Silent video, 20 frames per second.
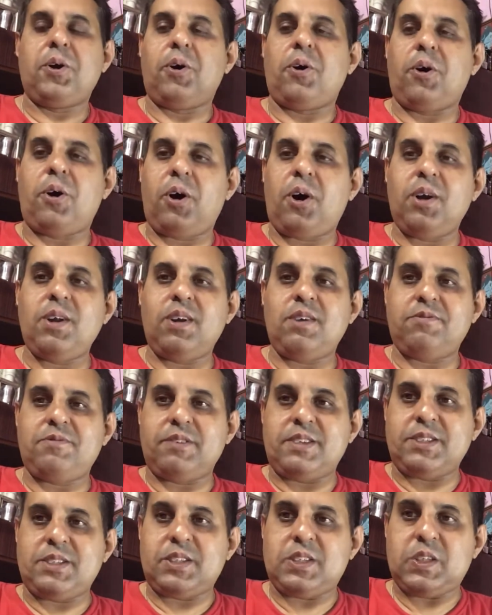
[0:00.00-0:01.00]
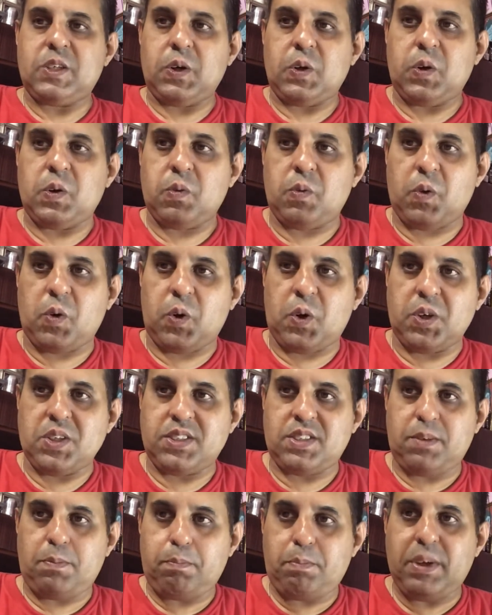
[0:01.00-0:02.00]
All of us
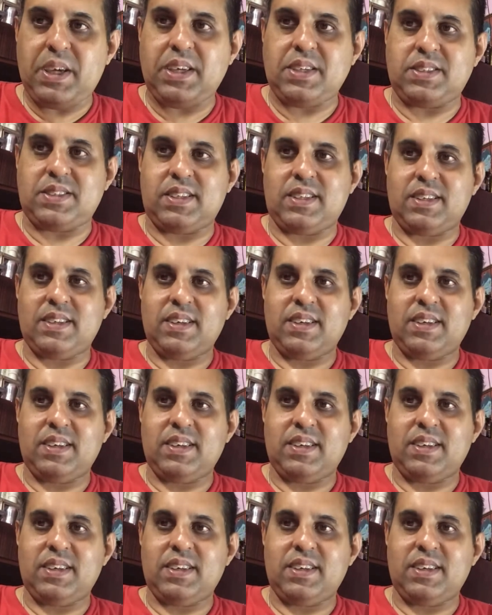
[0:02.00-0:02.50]
want peace.